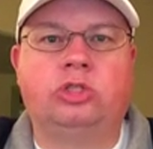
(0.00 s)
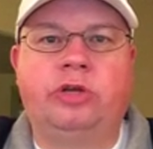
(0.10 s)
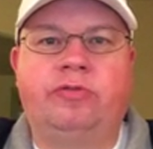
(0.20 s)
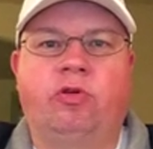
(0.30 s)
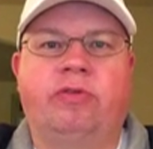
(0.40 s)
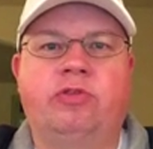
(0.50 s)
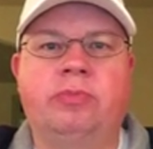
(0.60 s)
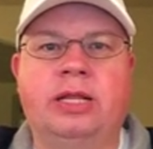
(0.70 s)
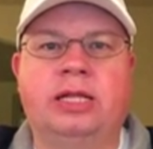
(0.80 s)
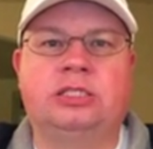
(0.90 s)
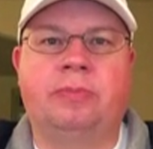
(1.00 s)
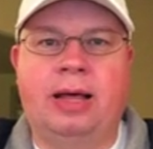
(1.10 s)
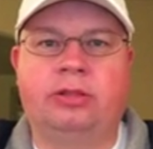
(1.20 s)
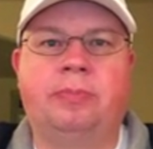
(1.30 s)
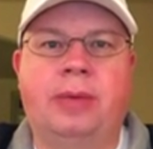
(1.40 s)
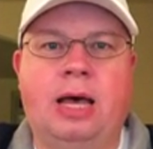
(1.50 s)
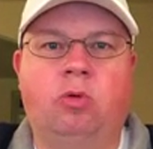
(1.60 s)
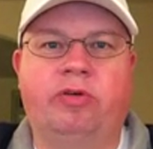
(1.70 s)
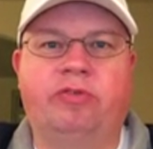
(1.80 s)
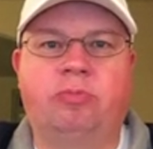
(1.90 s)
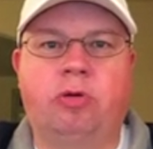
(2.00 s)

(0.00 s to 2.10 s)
to you for a few minutes about the power of